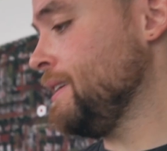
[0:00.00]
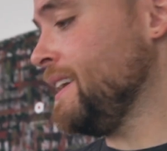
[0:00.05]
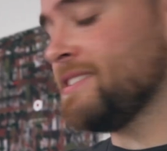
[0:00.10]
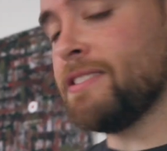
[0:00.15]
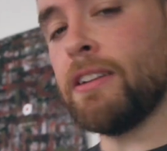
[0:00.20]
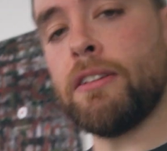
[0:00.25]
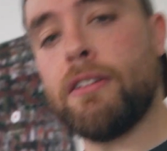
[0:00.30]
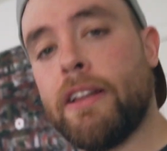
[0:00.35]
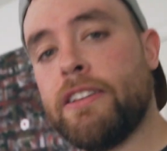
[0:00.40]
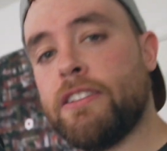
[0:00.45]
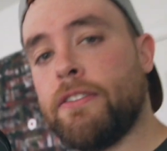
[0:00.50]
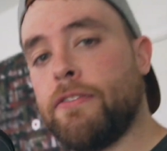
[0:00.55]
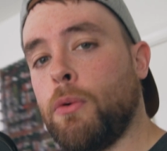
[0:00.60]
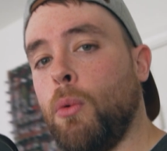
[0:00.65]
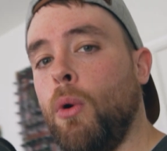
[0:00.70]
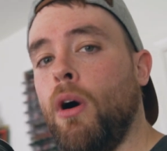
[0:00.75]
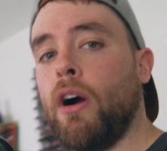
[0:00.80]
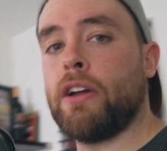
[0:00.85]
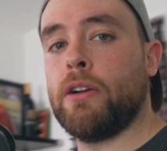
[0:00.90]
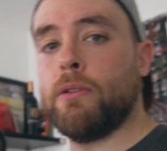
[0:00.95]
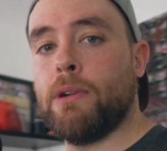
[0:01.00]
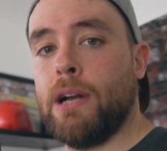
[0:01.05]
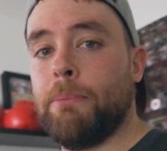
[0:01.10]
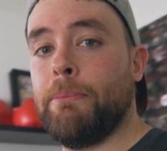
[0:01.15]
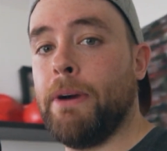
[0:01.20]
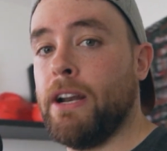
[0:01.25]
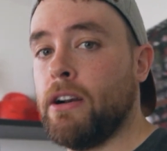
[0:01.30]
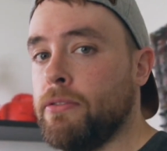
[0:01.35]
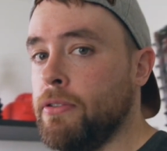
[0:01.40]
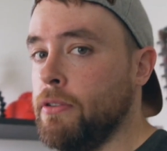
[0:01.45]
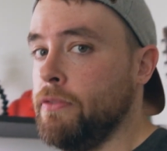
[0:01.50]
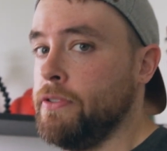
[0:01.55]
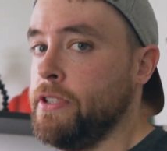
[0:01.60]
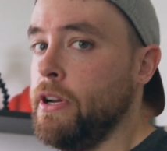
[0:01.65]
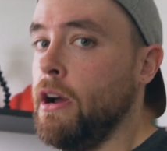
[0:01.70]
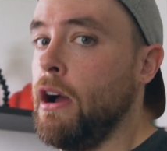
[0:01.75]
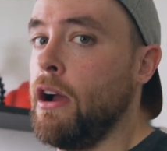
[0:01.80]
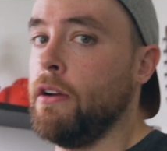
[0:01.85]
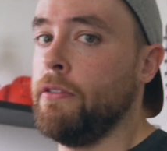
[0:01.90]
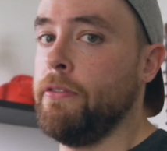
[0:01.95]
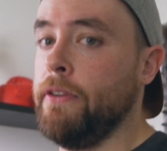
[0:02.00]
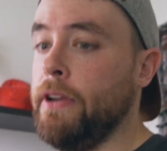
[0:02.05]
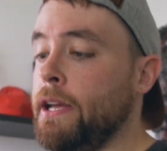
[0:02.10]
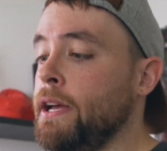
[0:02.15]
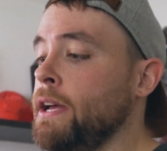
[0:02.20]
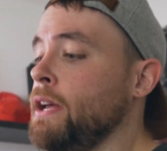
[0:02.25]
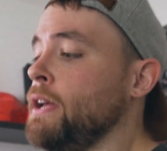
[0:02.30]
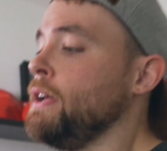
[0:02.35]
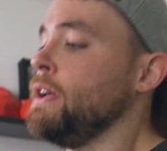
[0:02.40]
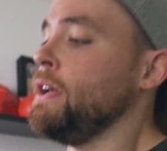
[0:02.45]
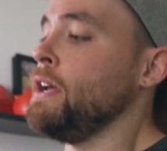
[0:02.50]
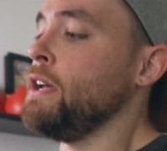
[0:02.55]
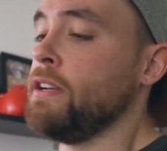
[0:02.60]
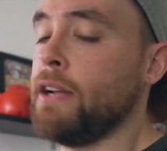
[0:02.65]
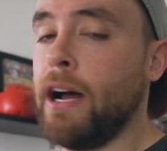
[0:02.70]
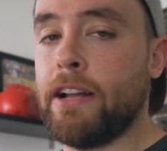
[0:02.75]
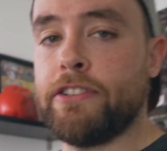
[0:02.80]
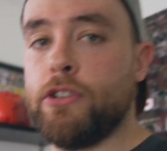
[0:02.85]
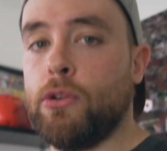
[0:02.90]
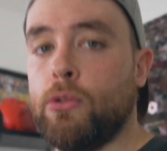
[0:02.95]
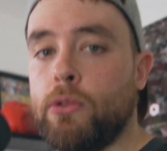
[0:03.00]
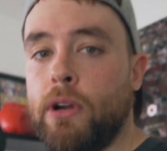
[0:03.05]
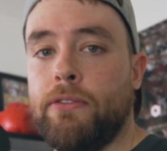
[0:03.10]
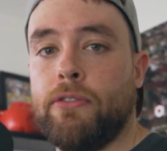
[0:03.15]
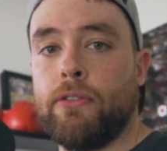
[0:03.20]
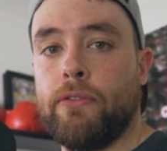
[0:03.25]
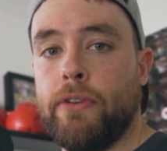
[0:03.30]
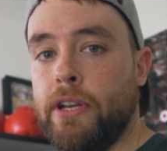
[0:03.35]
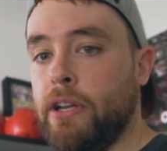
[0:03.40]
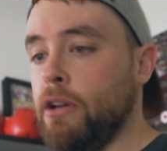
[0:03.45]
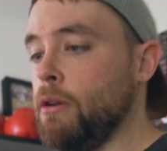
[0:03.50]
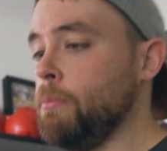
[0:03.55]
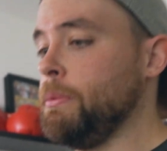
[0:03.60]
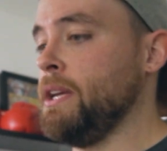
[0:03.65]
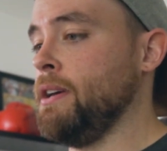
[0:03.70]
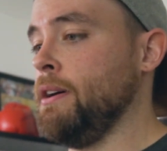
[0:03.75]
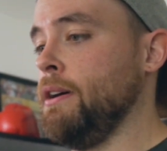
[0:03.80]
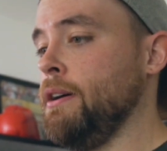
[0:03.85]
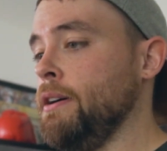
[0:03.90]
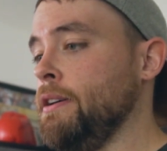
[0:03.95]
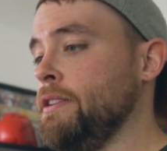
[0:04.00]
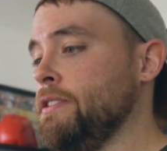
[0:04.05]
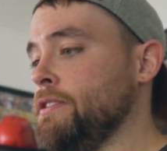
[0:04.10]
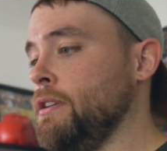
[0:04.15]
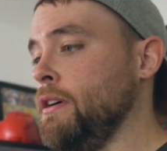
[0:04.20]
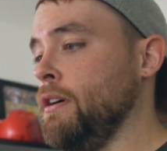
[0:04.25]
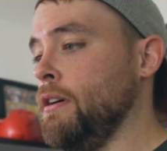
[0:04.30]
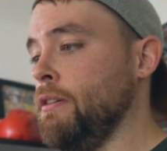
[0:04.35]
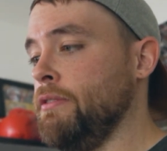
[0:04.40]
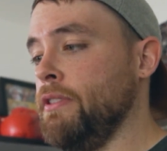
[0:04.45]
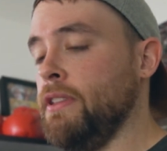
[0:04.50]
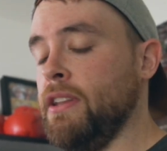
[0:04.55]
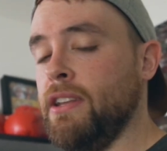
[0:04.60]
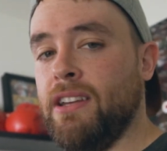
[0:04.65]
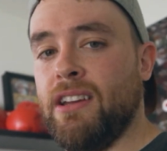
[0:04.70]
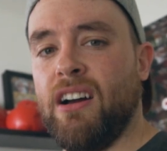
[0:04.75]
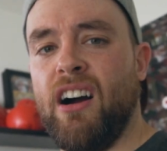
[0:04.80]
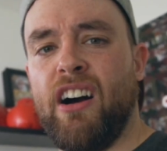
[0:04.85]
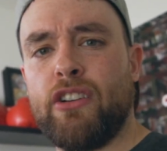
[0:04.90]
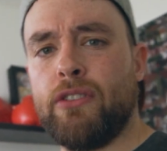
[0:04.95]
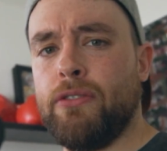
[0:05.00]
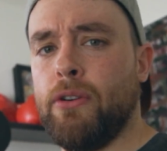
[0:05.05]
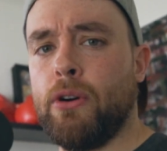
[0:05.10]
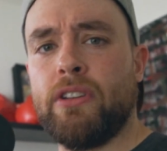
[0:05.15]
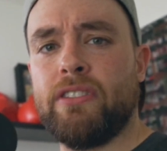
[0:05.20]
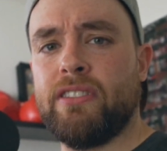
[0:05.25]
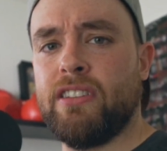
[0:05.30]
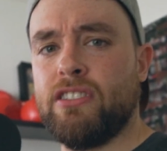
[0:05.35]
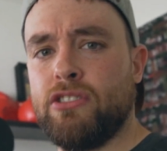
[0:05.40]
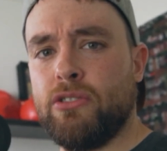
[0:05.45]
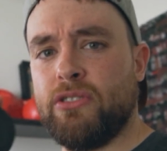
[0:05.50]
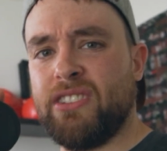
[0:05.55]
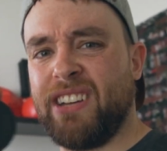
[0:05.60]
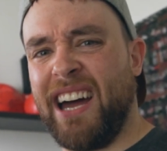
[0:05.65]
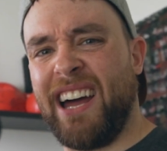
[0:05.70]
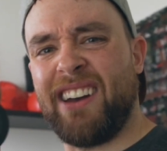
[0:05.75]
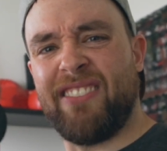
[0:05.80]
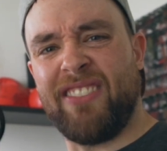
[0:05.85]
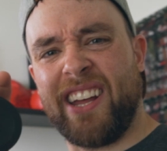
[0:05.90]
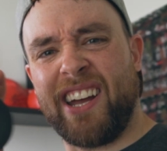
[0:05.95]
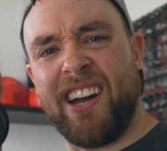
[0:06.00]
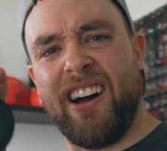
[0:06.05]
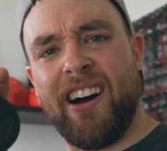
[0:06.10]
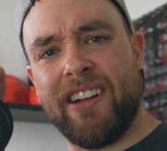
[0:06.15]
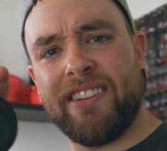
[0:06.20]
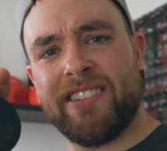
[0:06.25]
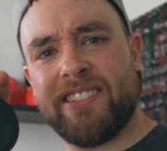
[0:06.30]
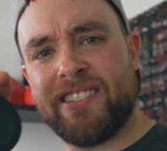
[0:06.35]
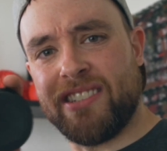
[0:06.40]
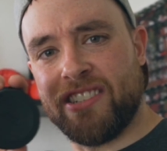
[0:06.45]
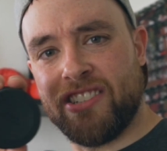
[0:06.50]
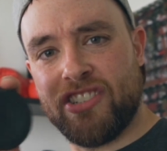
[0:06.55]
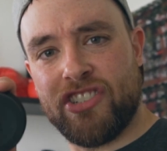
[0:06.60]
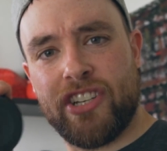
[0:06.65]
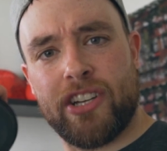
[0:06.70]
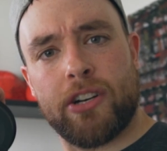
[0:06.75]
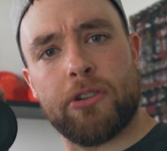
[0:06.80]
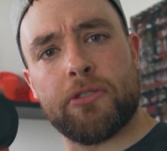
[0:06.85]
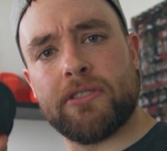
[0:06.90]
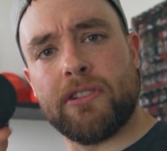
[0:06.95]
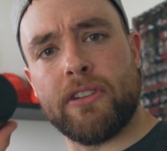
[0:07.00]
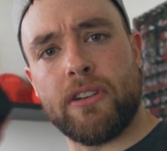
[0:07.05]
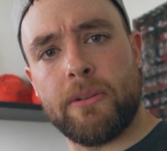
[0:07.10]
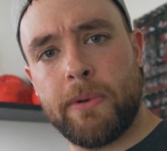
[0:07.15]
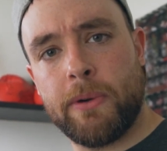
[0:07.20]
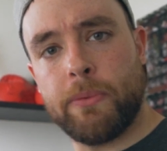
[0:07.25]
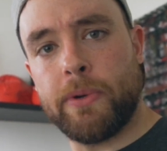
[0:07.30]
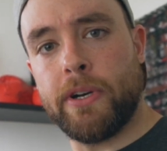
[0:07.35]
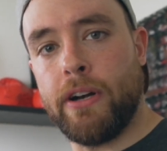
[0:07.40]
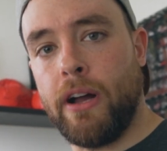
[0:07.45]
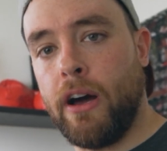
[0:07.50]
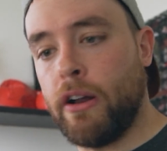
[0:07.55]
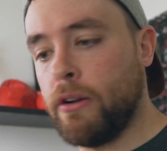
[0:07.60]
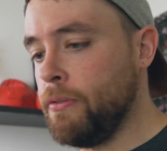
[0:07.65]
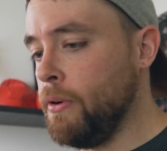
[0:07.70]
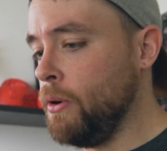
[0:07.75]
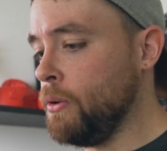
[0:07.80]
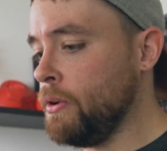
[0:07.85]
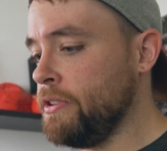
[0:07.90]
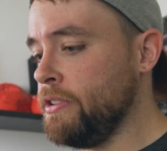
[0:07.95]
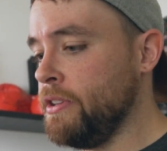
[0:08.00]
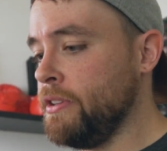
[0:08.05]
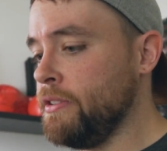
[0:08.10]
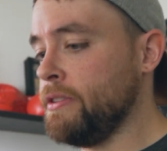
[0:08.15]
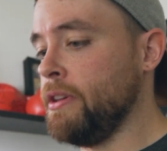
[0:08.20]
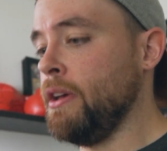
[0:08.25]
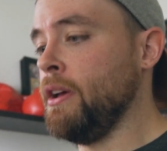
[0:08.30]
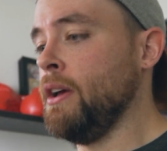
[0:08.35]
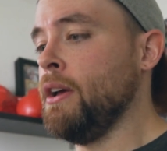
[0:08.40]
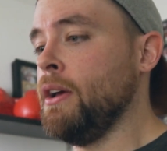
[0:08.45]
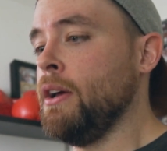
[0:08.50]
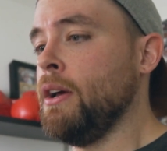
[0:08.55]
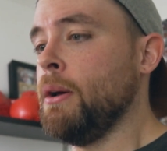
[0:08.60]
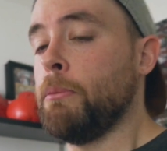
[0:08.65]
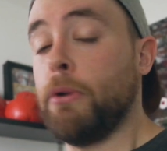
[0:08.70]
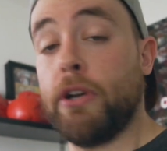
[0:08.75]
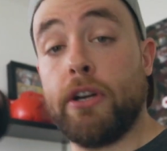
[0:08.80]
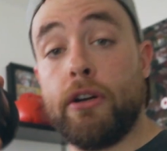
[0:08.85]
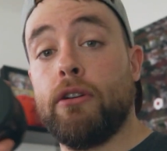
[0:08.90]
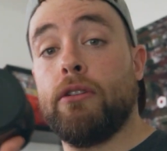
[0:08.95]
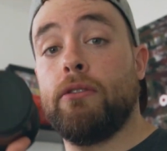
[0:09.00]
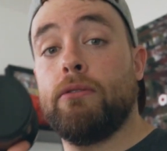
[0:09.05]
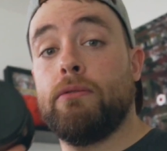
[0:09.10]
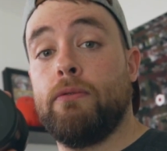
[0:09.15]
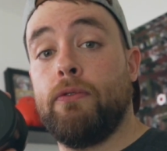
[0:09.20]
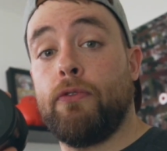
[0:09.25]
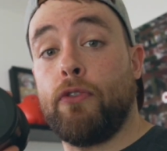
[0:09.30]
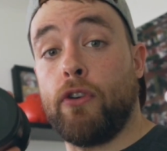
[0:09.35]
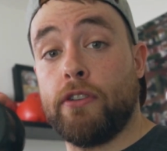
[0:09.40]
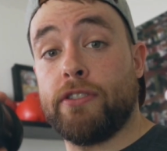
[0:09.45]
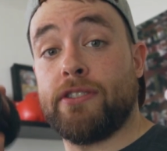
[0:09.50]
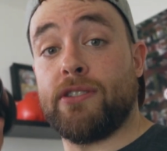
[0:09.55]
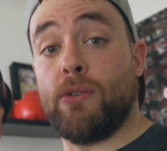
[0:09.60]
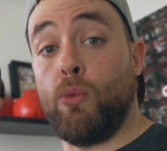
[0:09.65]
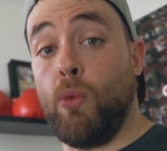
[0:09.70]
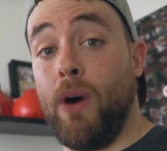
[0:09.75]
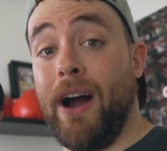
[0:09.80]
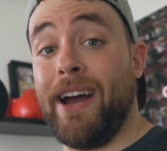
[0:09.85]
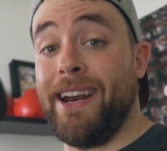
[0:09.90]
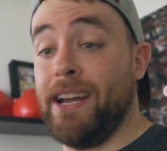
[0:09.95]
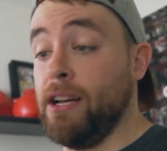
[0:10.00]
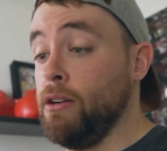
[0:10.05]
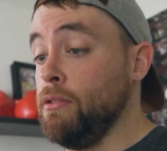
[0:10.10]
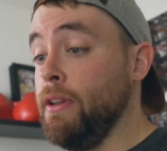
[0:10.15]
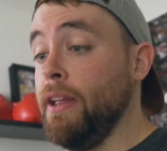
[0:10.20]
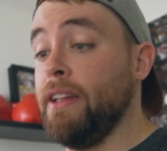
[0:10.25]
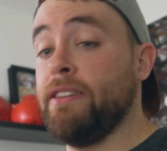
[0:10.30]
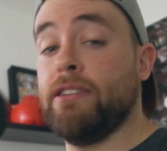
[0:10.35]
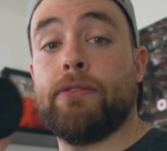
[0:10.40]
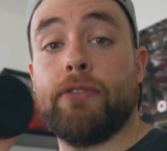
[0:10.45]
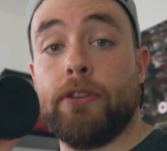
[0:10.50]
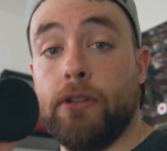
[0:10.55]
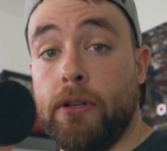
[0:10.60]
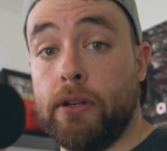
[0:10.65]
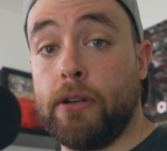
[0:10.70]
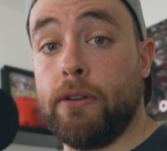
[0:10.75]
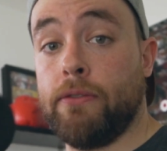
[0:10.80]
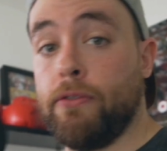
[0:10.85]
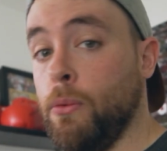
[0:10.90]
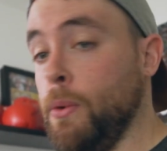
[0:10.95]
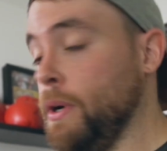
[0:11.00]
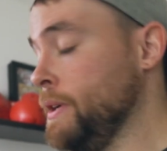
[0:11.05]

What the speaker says: Nice little lens if you're walking around, better for photography. Not so great for video because of the autofocus issues. It kind of like hunts and jitters a little bit when it autofocuses, but a good first wide angle lens if you're looking for